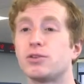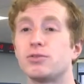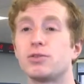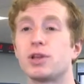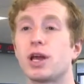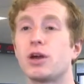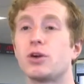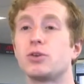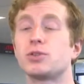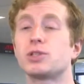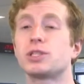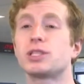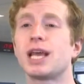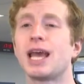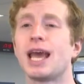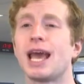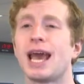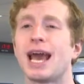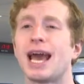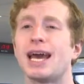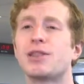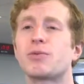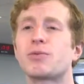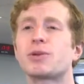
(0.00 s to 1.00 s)
who knows?
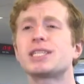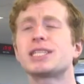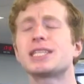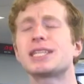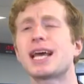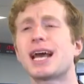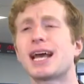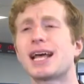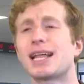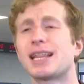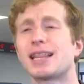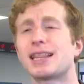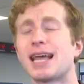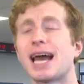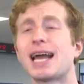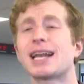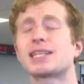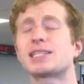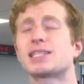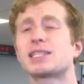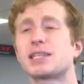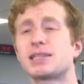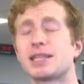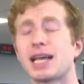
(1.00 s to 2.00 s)
And the reason that
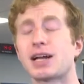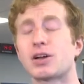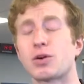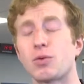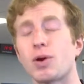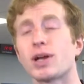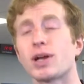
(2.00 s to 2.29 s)
that that